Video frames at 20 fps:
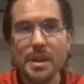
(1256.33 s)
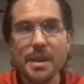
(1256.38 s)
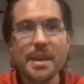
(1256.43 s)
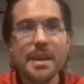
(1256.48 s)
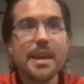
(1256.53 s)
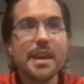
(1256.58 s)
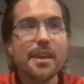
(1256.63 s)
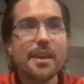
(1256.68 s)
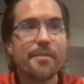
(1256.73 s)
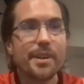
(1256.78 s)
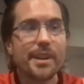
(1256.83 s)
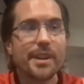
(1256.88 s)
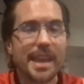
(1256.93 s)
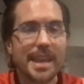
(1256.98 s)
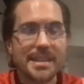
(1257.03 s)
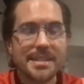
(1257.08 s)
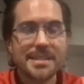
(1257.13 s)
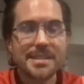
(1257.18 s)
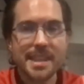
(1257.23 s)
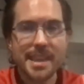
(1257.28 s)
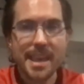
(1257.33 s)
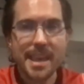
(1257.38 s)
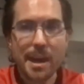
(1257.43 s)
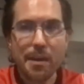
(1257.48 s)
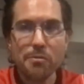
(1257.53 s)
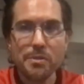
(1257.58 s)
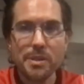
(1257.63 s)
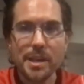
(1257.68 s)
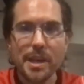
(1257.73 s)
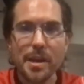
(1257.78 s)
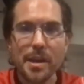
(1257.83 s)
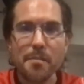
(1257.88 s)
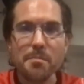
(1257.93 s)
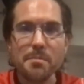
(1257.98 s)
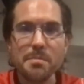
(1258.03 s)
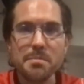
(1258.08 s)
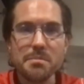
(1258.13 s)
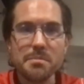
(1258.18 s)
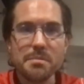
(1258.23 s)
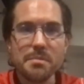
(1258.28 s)
If it gets the outcome,
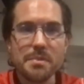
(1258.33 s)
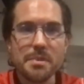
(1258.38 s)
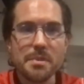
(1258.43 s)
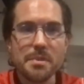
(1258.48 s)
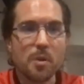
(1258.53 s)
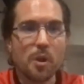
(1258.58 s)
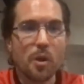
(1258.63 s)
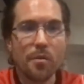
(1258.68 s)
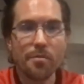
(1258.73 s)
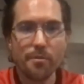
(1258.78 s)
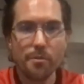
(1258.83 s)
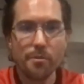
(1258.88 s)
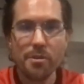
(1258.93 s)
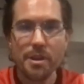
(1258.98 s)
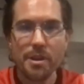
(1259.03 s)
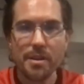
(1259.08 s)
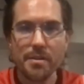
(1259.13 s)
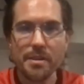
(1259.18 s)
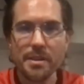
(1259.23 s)
I'm all for it.